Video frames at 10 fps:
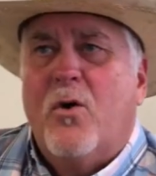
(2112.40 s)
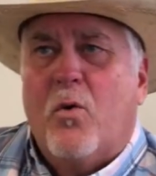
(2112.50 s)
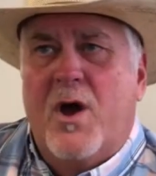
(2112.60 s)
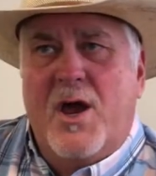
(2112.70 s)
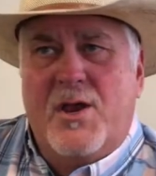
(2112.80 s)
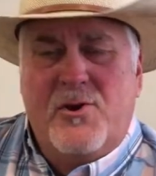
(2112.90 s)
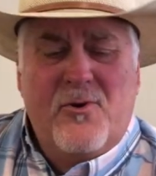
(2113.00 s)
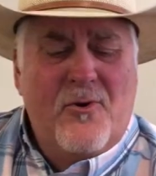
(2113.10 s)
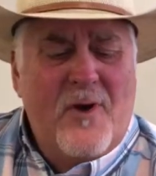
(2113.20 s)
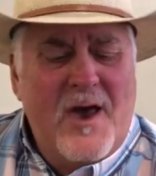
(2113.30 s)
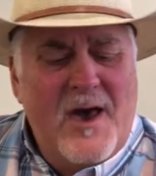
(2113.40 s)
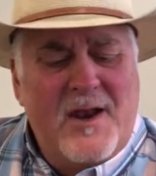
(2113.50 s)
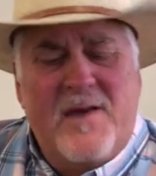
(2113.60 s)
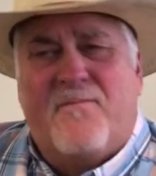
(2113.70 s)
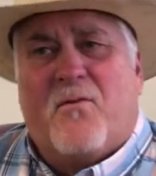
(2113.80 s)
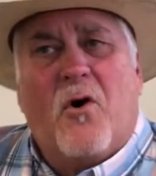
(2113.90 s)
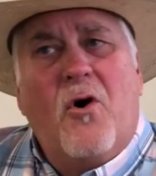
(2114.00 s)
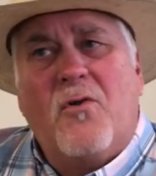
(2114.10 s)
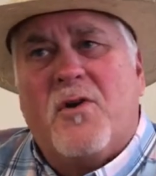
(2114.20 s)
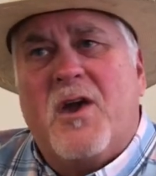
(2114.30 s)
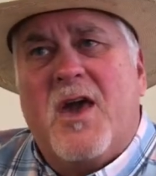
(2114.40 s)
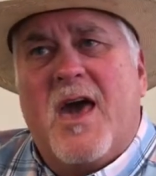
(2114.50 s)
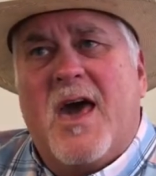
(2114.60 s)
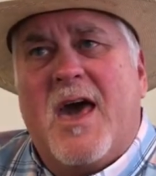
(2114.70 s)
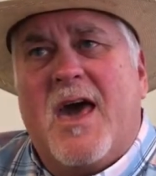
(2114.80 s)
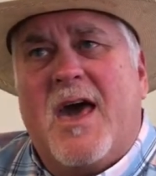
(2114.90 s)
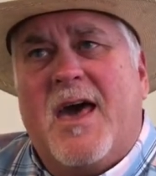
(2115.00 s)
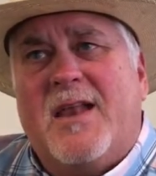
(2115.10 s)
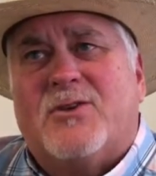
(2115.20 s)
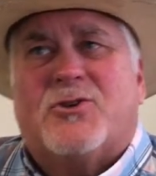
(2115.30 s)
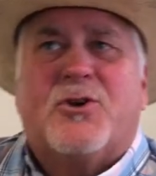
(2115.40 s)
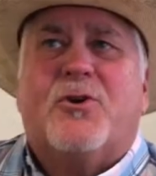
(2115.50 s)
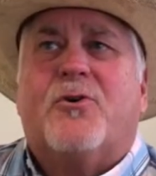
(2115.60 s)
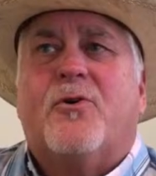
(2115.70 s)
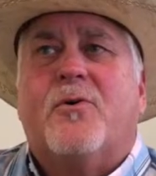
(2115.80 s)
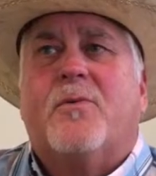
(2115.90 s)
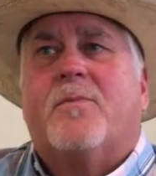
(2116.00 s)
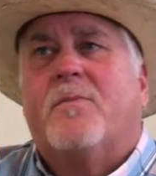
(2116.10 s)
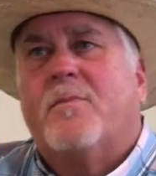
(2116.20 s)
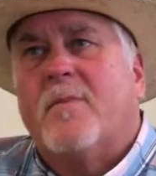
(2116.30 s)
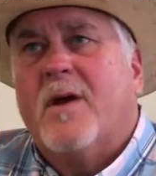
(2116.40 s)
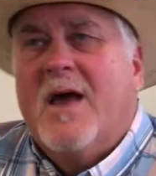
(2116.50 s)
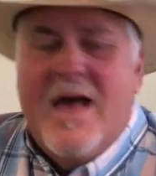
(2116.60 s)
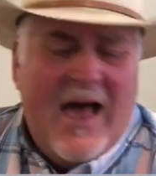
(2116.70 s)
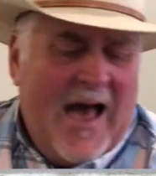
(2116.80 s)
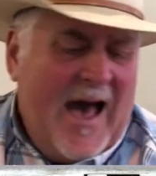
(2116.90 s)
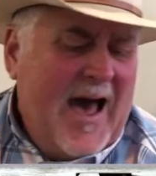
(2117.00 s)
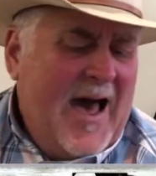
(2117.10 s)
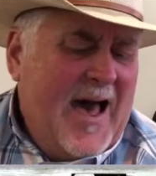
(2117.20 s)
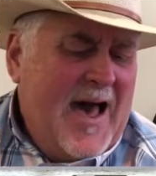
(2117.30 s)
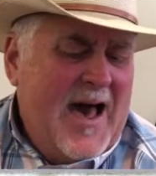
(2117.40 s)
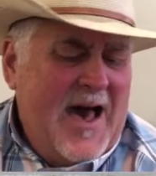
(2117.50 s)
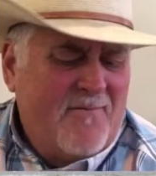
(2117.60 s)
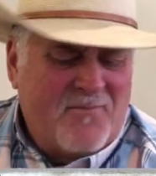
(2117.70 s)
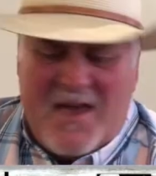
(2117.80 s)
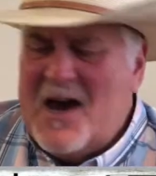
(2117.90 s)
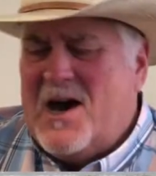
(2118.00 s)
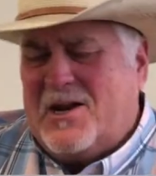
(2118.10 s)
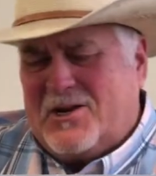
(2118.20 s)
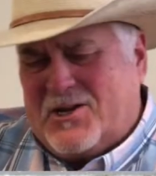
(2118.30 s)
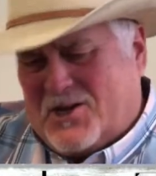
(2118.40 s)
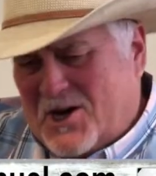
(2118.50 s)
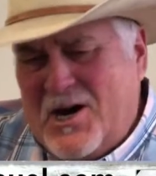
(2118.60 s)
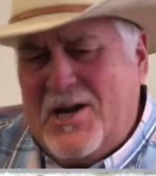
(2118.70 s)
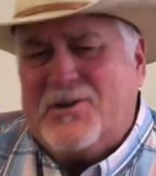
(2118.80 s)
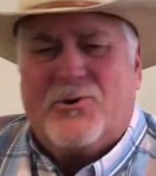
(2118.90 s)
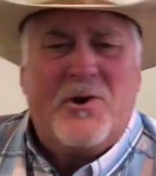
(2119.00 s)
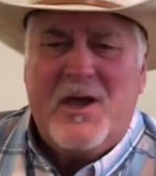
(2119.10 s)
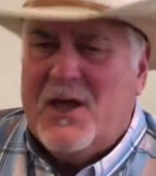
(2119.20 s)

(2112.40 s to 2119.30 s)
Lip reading: When you're ready for the answer, I've got a country